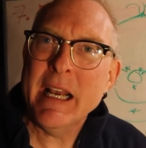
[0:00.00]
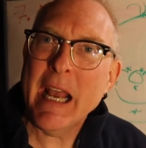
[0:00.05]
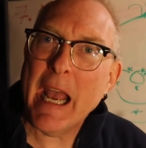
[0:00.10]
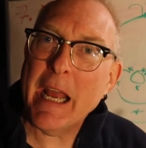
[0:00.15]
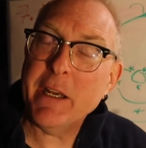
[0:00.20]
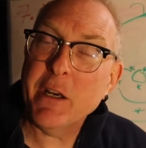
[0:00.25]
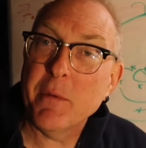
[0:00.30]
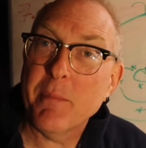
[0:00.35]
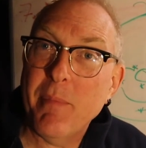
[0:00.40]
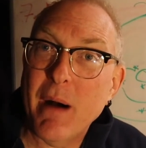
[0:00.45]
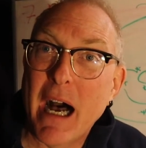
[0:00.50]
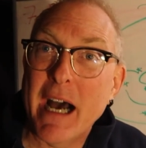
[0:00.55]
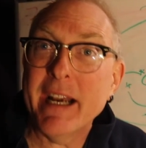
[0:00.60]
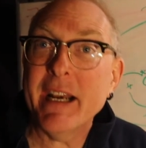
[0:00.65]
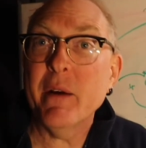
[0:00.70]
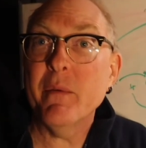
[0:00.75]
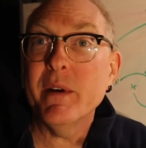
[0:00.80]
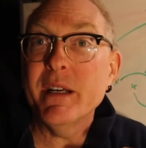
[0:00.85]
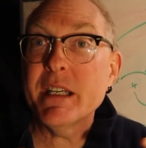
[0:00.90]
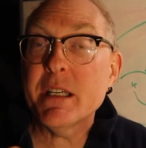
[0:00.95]
and your
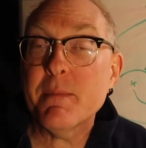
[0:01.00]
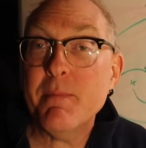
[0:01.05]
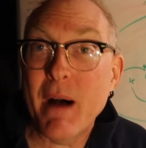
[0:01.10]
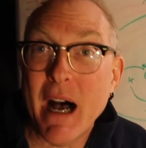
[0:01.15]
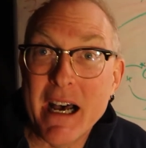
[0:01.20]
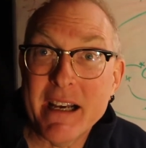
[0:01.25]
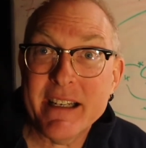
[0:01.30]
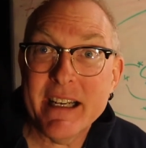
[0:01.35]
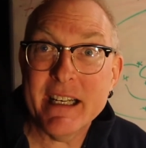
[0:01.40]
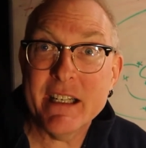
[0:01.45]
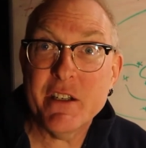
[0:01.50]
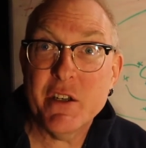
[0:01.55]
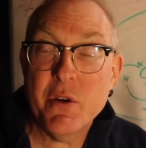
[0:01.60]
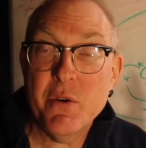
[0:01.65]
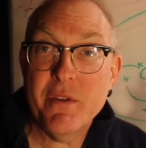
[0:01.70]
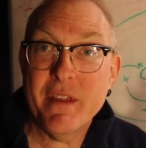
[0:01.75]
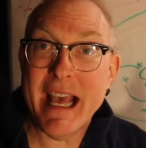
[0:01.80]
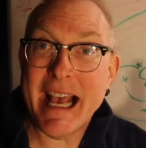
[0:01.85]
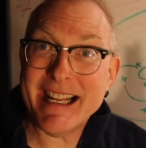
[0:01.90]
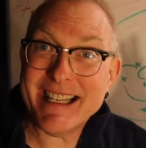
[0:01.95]
body responding
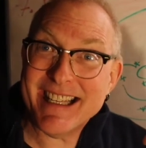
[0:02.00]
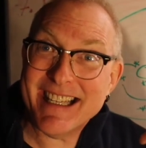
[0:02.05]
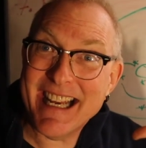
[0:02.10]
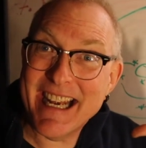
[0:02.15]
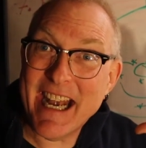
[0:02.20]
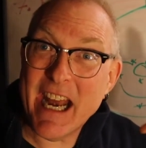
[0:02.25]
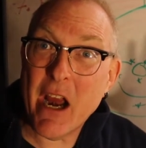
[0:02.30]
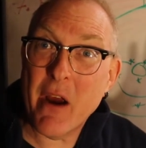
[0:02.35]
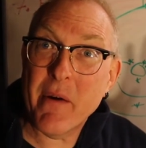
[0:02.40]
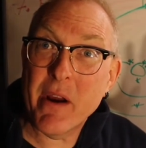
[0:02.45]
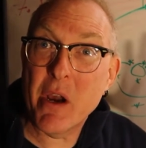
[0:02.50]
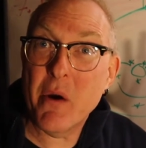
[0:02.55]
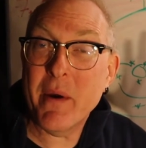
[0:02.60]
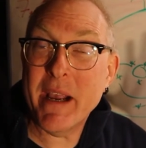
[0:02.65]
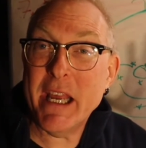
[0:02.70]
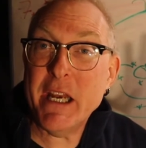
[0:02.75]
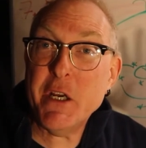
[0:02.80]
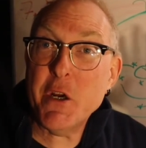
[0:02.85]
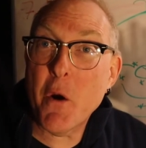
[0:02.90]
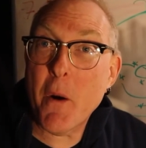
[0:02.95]
to that scenario
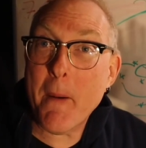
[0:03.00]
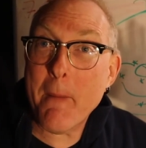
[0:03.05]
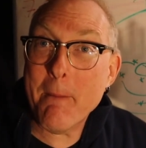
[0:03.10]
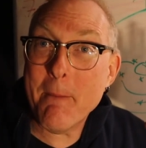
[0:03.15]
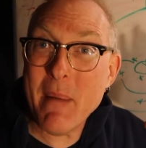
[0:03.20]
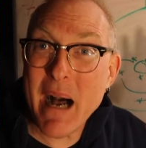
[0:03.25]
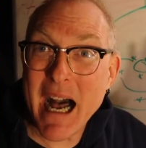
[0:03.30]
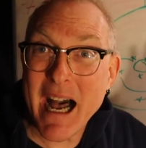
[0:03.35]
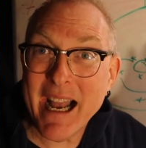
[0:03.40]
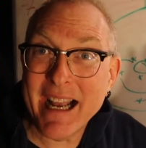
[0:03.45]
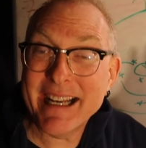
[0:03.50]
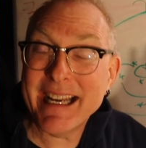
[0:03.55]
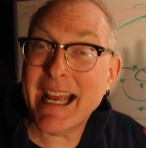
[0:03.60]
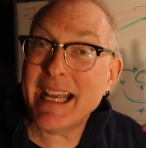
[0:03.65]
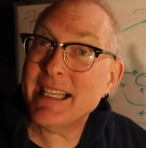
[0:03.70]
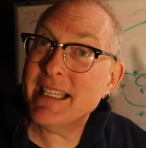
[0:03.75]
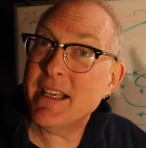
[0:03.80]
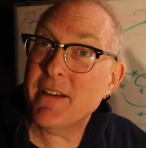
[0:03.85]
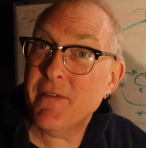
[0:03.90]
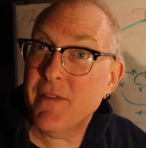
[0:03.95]
in your mind
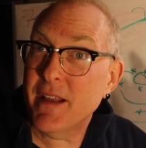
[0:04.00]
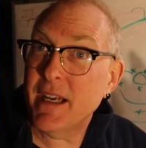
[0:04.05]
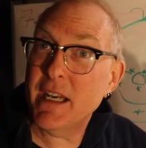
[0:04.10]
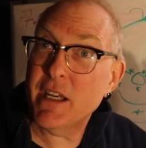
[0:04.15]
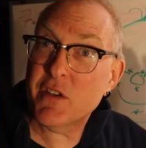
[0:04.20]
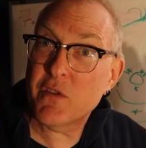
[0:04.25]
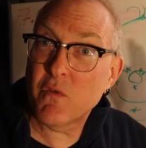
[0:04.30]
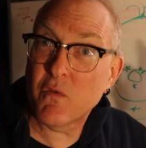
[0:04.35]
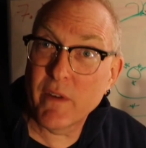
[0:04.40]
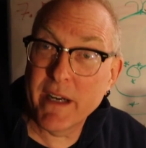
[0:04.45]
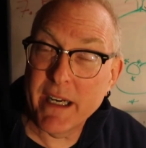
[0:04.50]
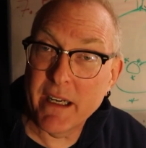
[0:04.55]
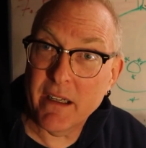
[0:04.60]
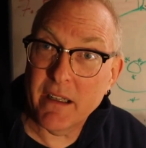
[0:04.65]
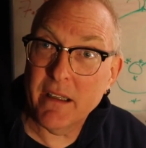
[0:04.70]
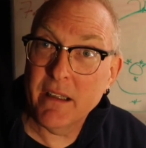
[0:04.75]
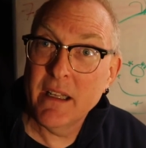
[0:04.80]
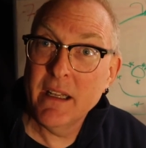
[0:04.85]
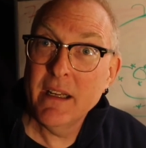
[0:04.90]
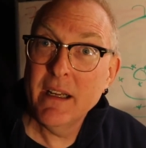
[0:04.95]
as if it is
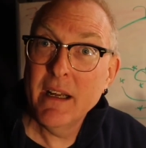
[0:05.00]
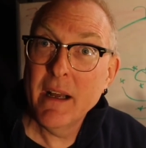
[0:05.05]
real